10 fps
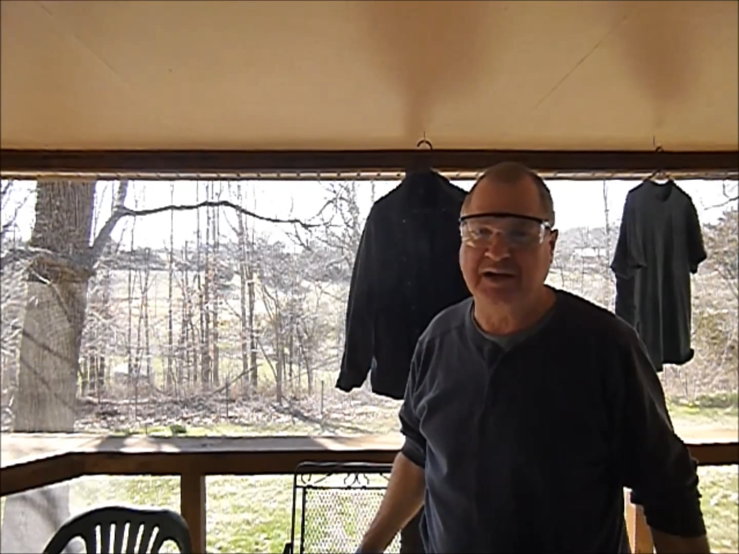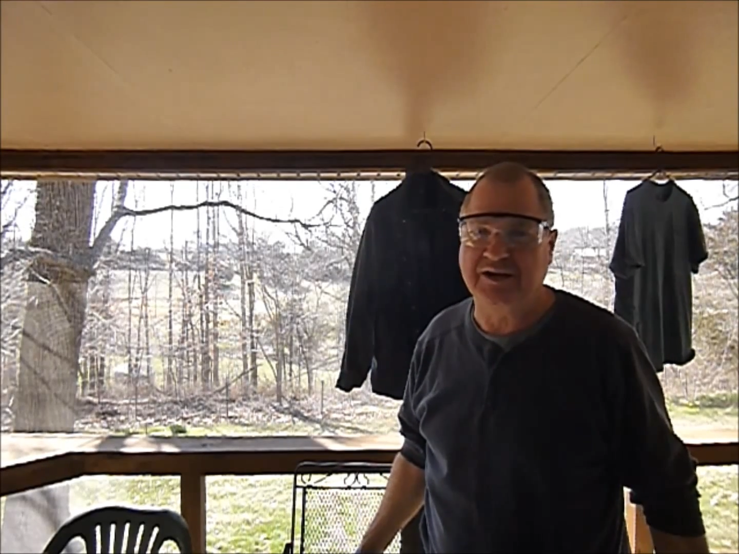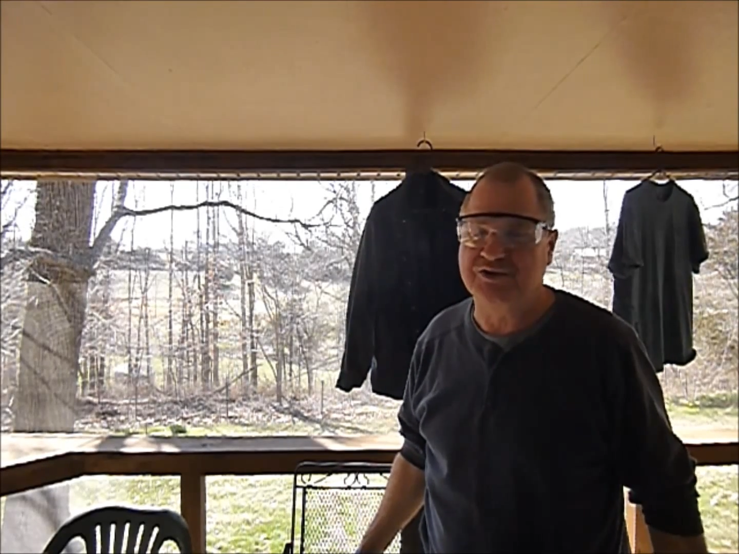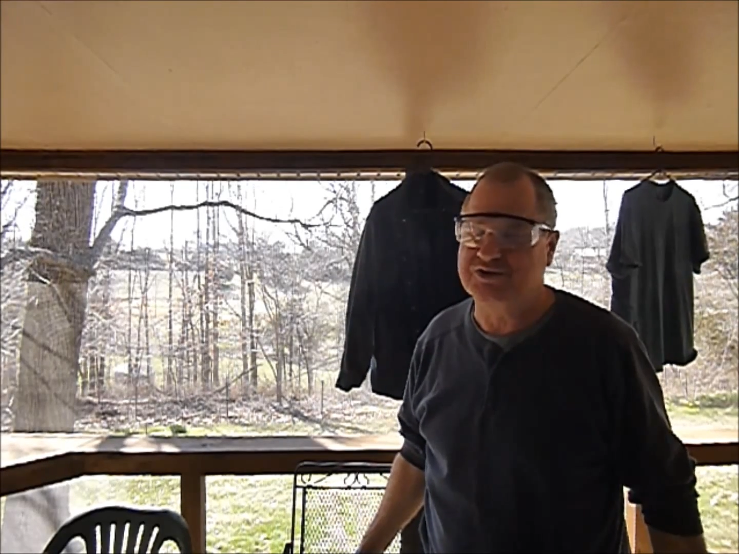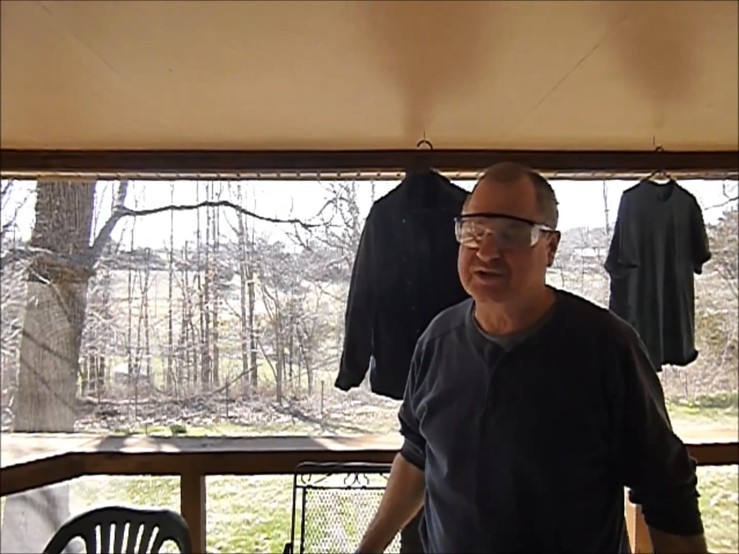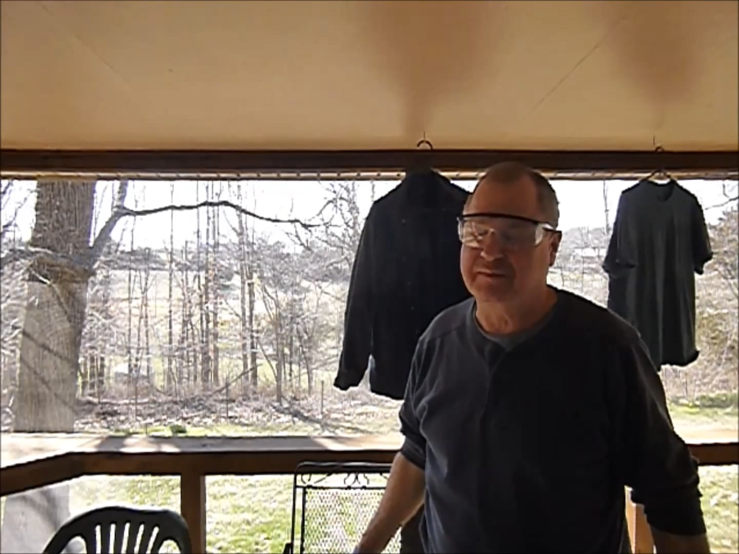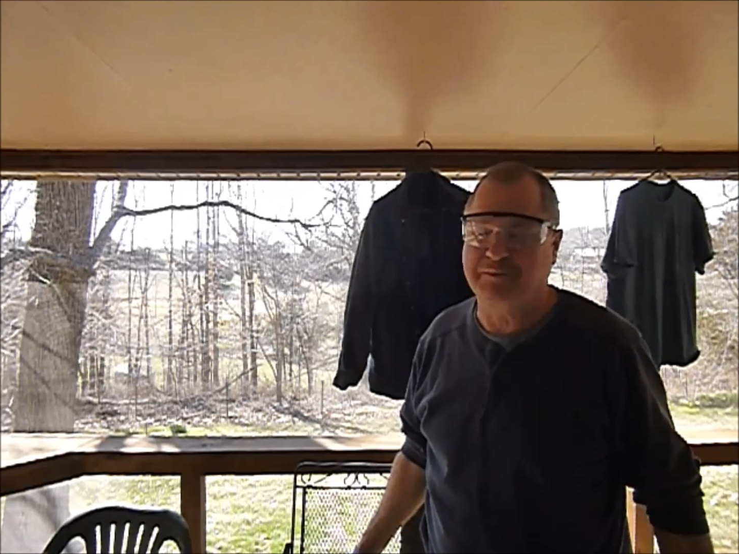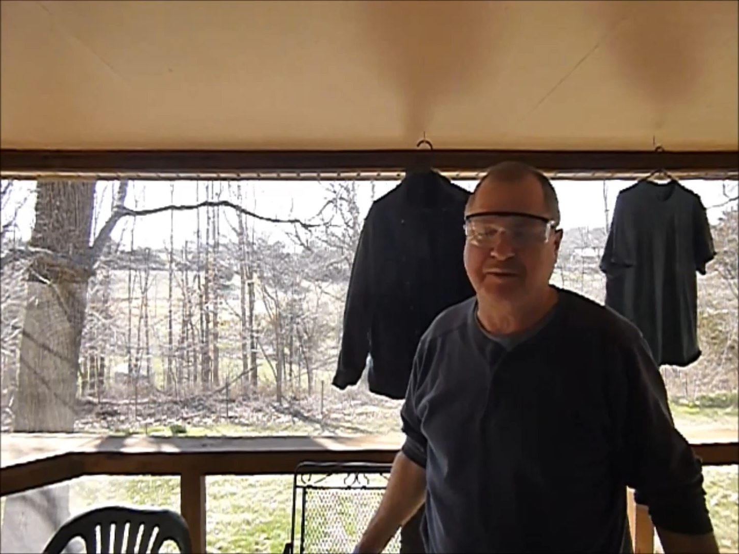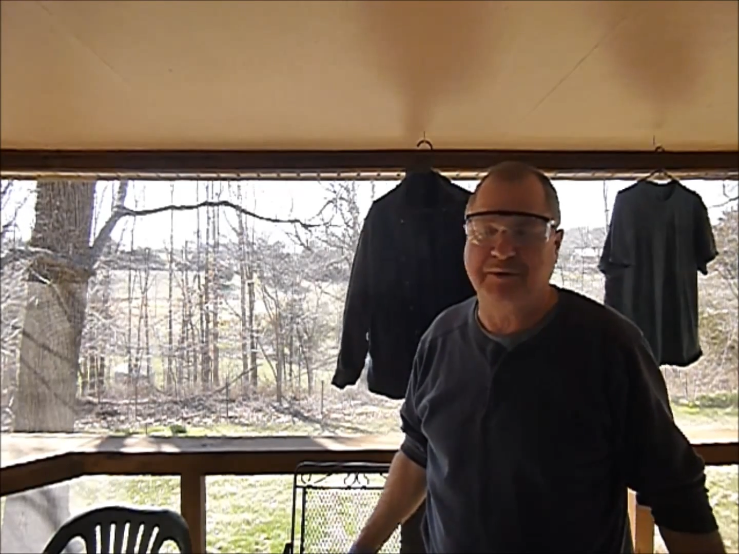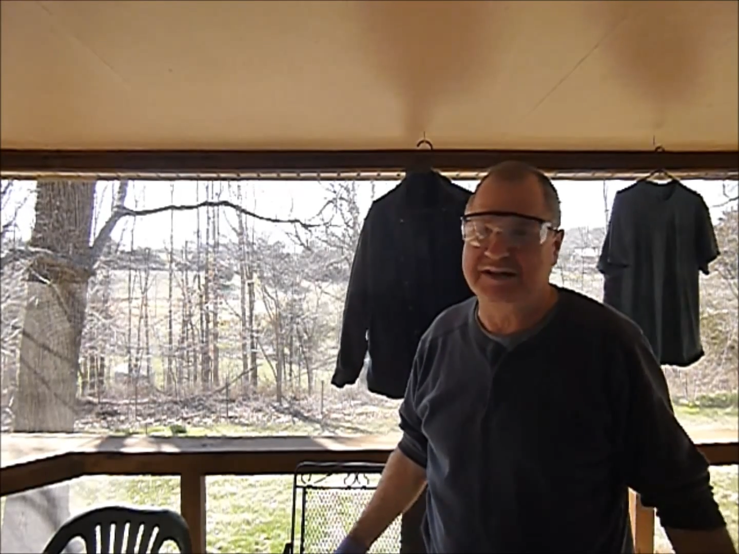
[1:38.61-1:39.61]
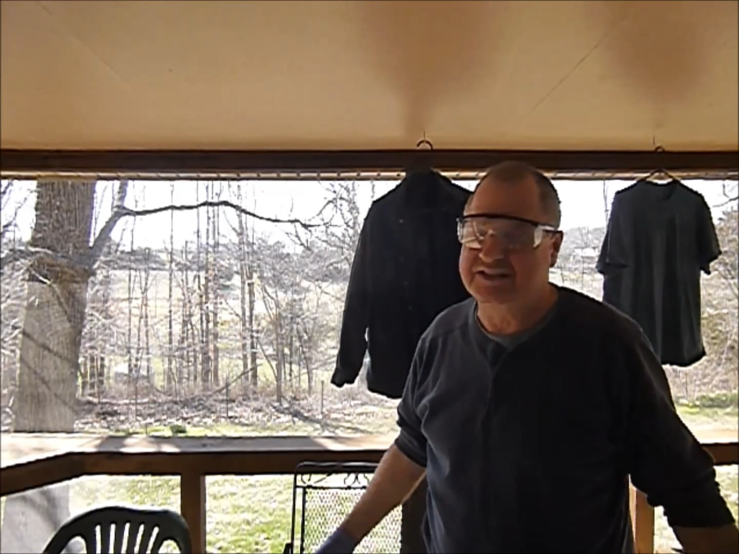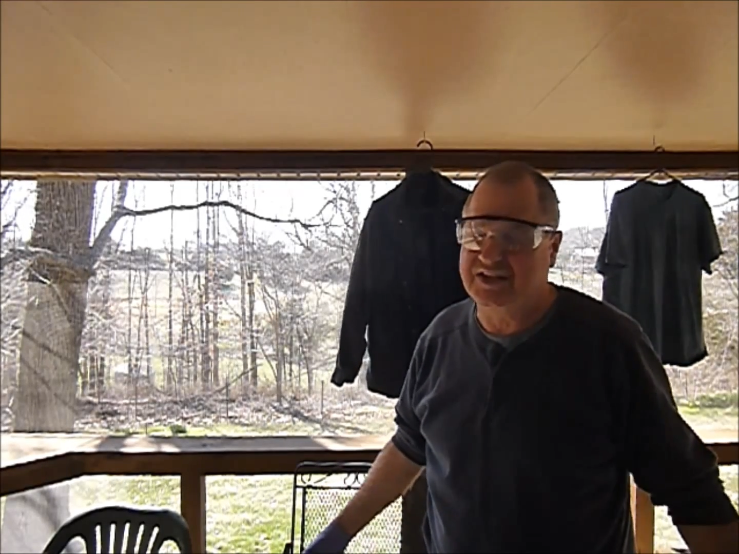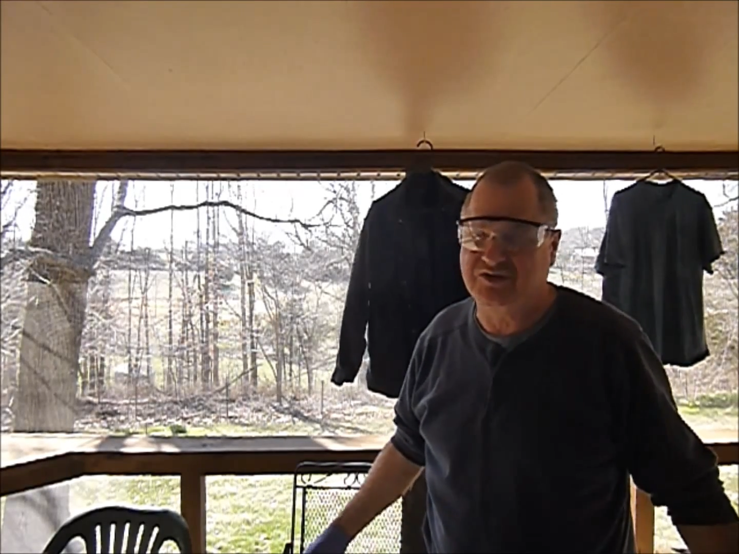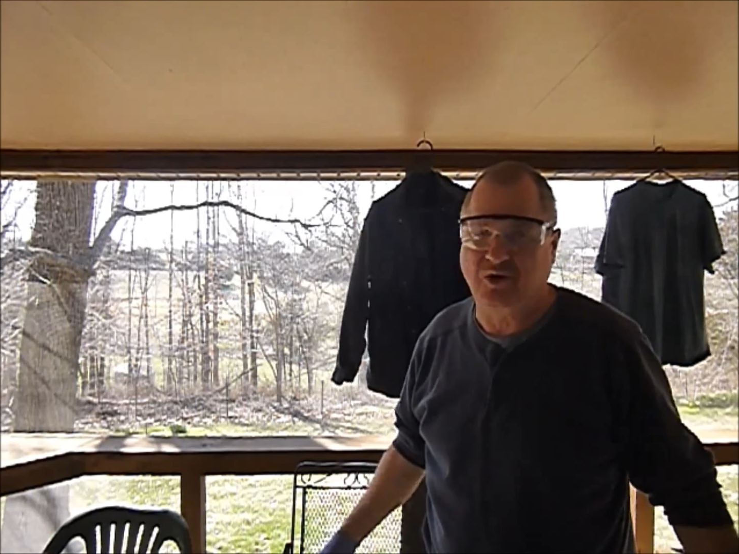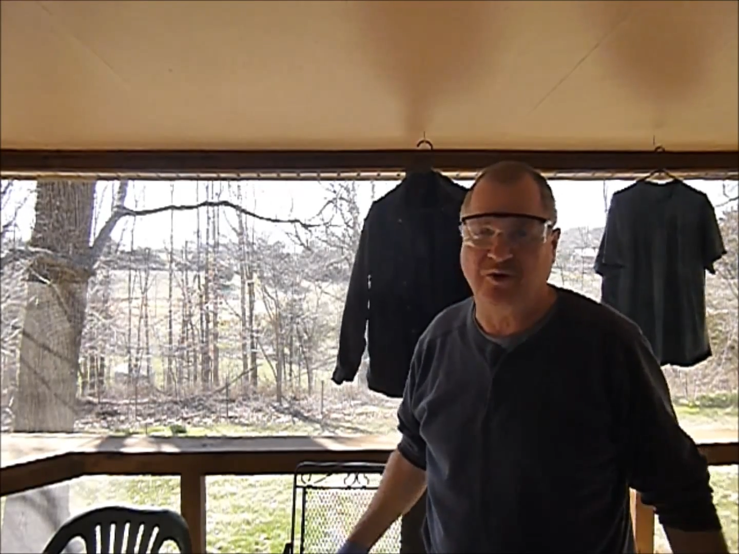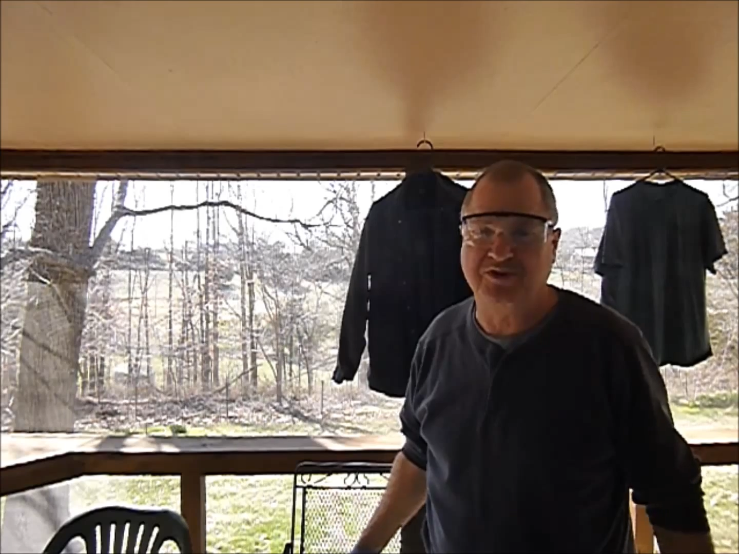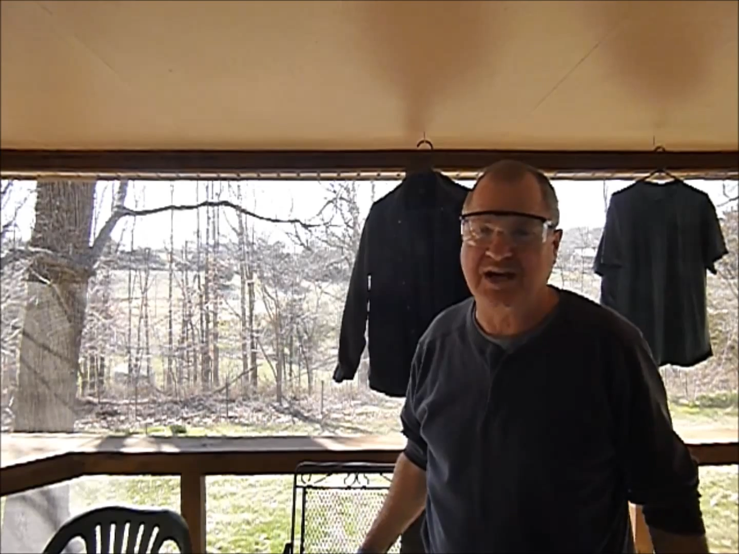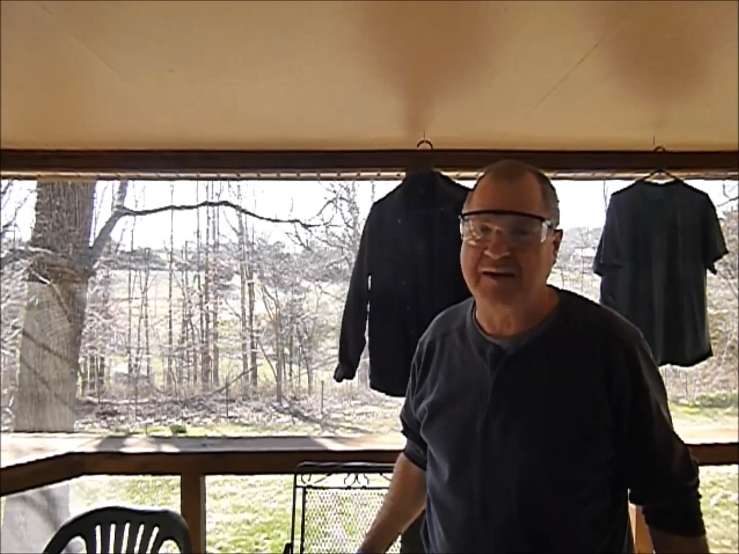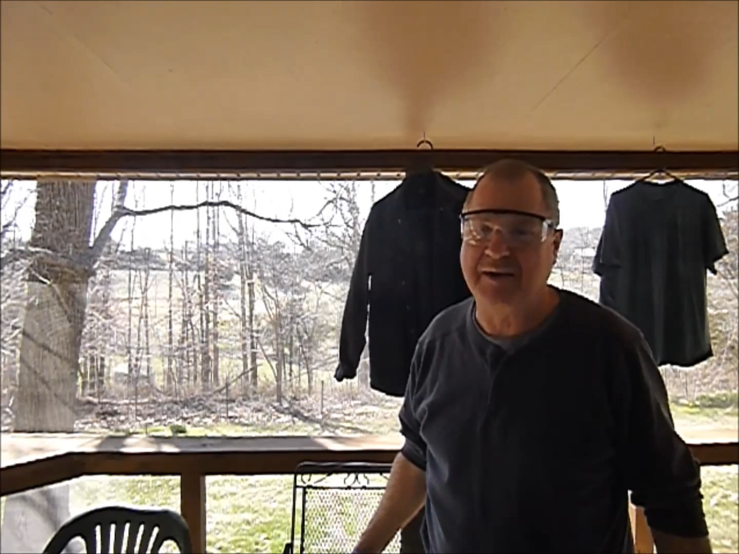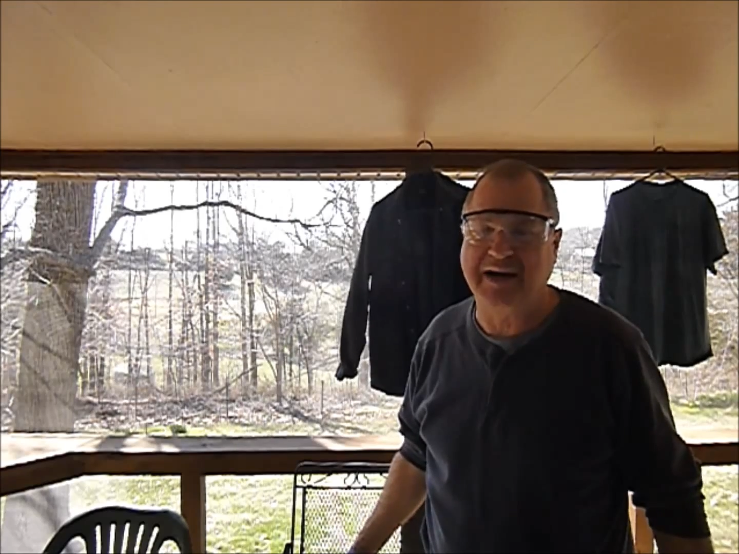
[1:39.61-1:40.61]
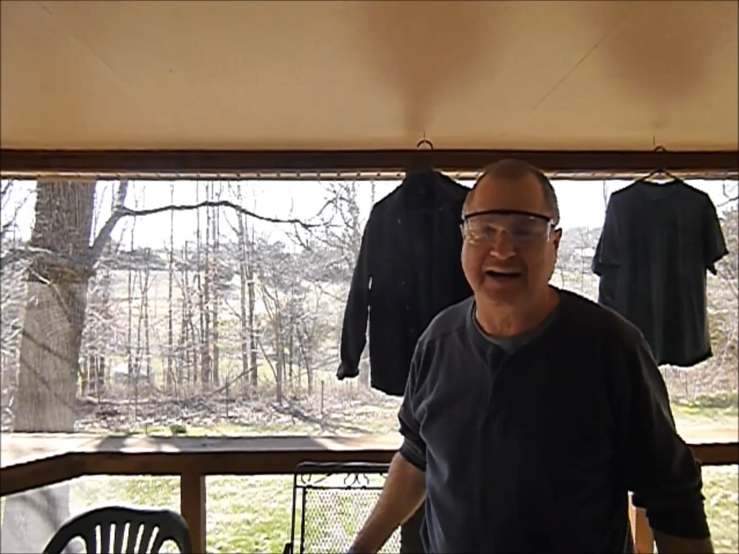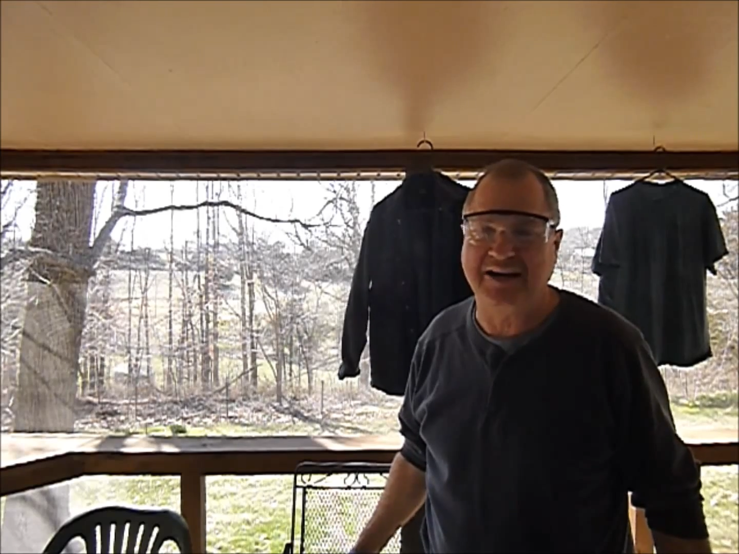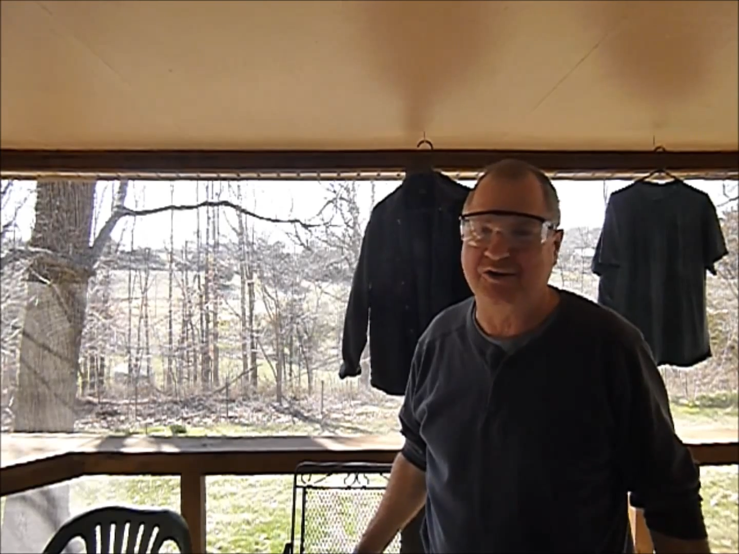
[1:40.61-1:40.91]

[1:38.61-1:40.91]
I used to get bit by ticks all the time hiking.